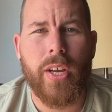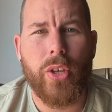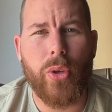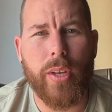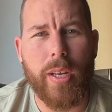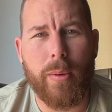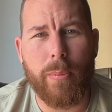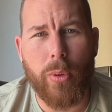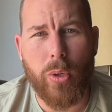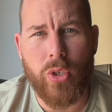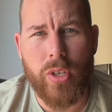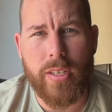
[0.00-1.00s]
you can
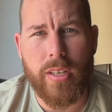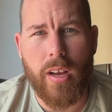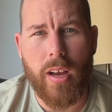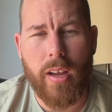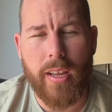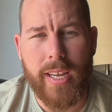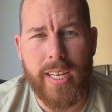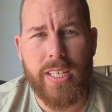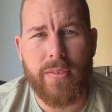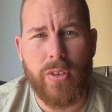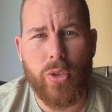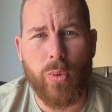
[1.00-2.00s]
purchase
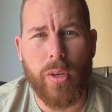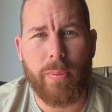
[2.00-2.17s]
individual